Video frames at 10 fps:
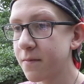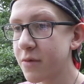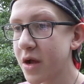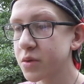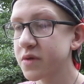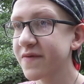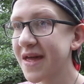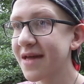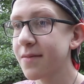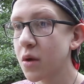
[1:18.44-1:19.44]
rounds of
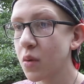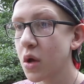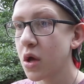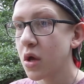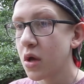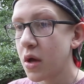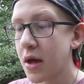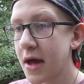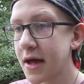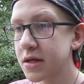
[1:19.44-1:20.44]
chemo
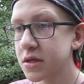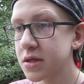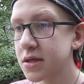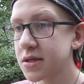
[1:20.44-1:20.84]
and